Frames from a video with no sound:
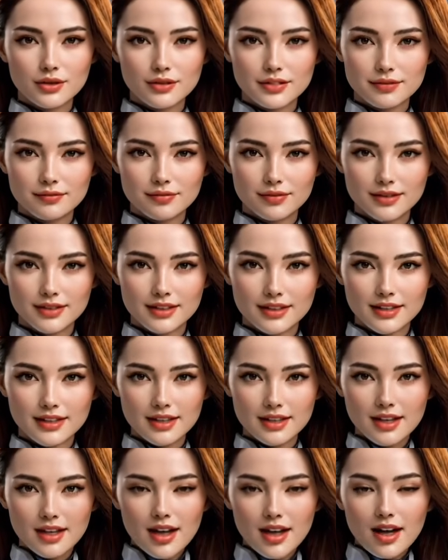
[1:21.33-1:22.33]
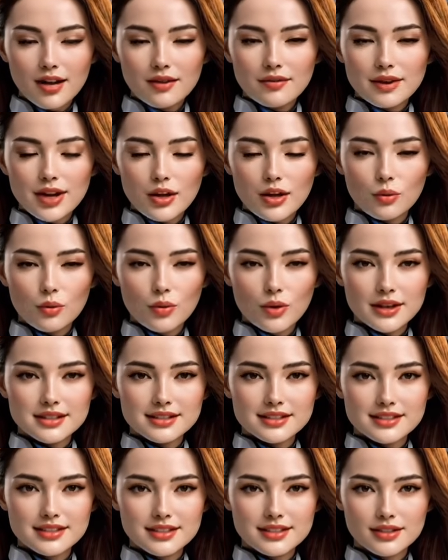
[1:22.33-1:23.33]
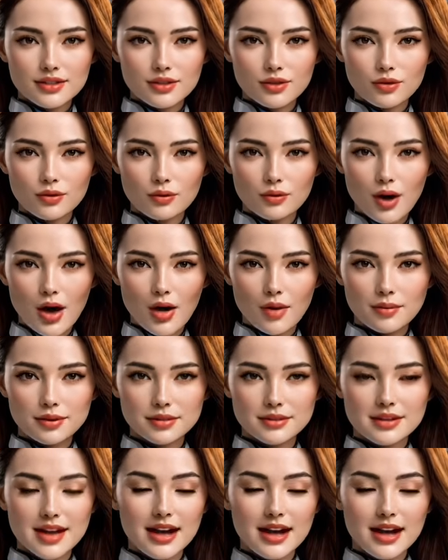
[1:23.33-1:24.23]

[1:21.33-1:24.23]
and my bishop still stares at f7 behind it.